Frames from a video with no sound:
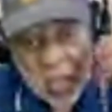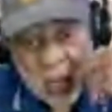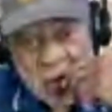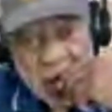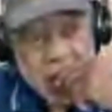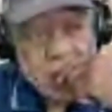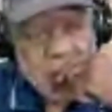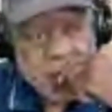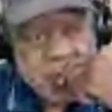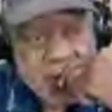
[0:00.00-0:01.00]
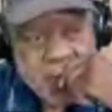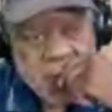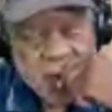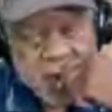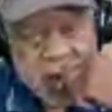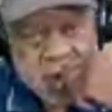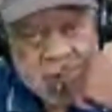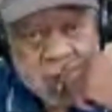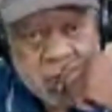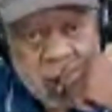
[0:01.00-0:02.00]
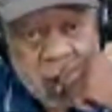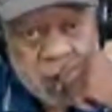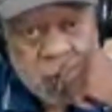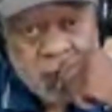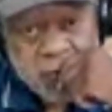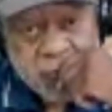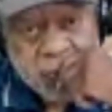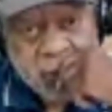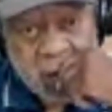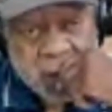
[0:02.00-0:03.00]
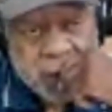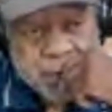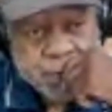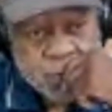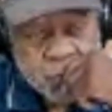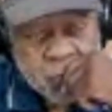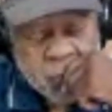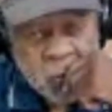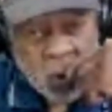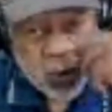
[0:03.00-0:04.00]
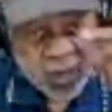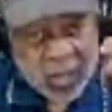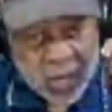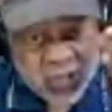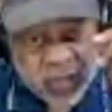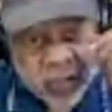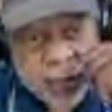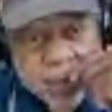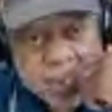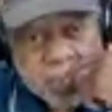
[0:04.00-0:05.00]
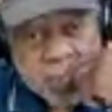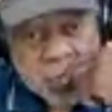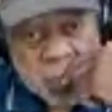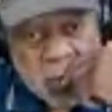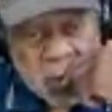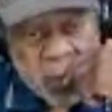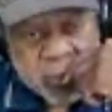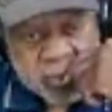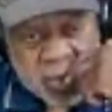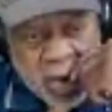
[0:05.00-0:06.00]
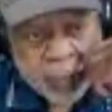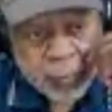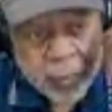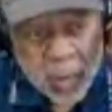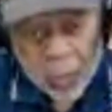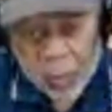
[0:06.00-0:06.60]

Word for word: you can't get up in the middle of that uh, movie theater or that concert and start uh,